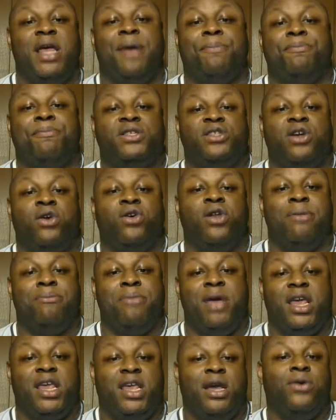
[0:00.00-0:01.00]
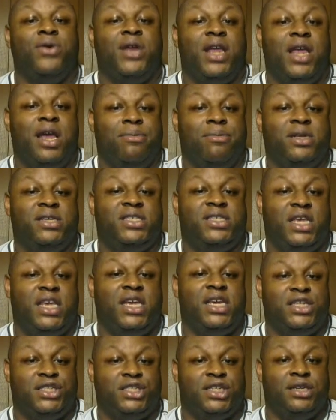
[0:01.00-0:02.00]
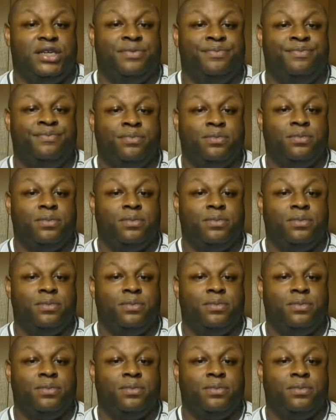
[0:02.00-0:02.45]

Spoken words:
episode to make your damn decision.